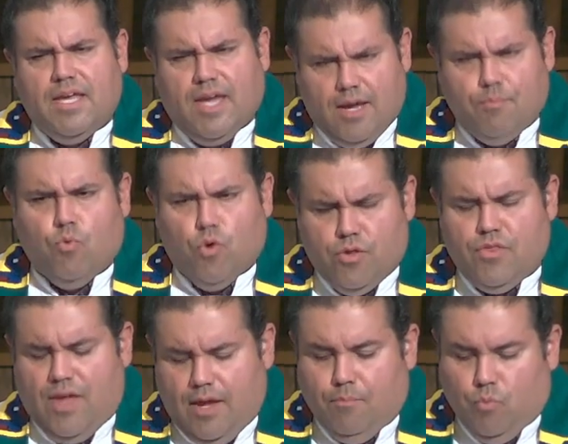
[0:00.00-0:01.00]
Epworth
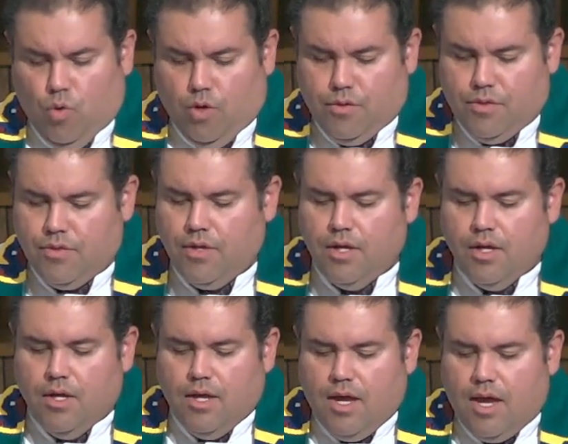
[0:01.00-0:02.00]
Epworth.
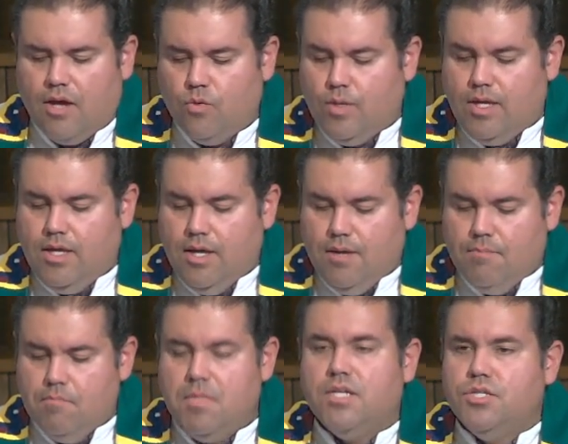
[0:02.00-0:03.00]
How do we
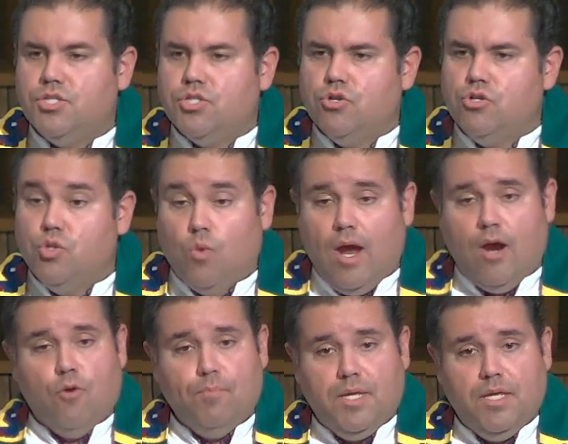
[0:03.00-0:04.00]
minister to our
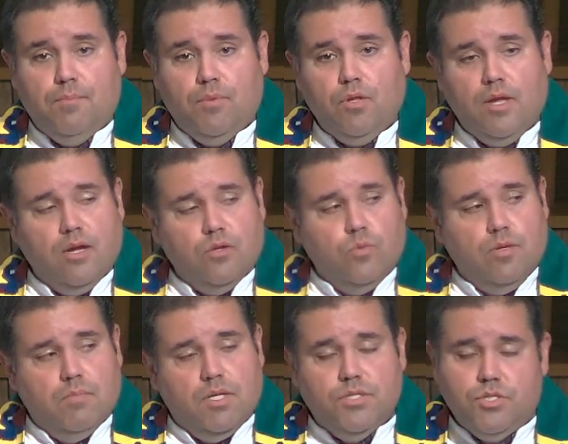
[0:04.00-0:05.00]
people? How do we
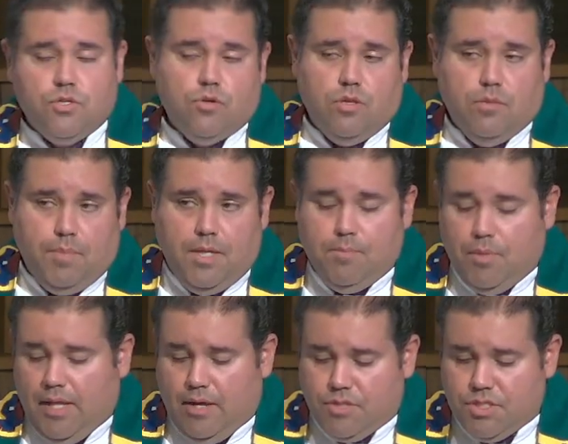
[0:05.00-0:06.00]
minister to the people
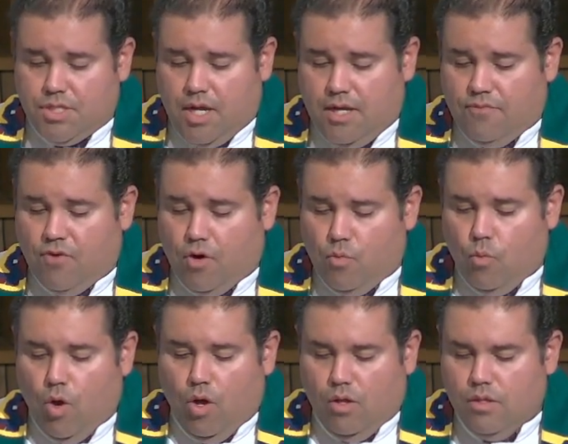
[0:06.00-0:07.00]
outside of our
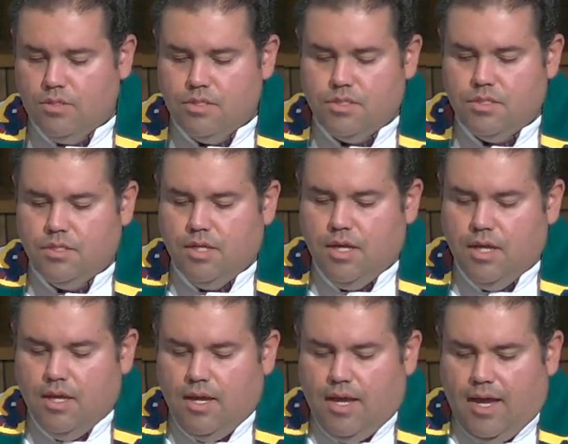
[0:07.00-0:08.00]
walls?
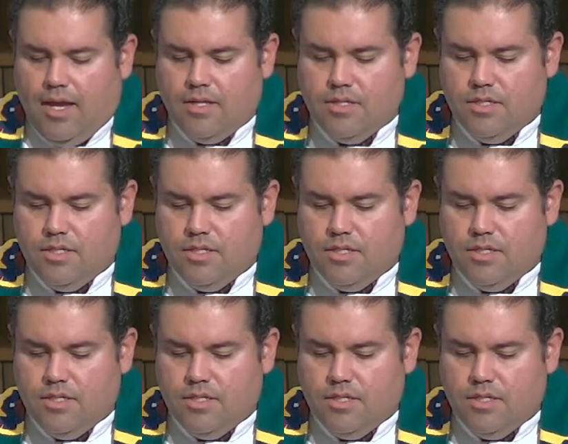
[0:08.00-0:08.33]
And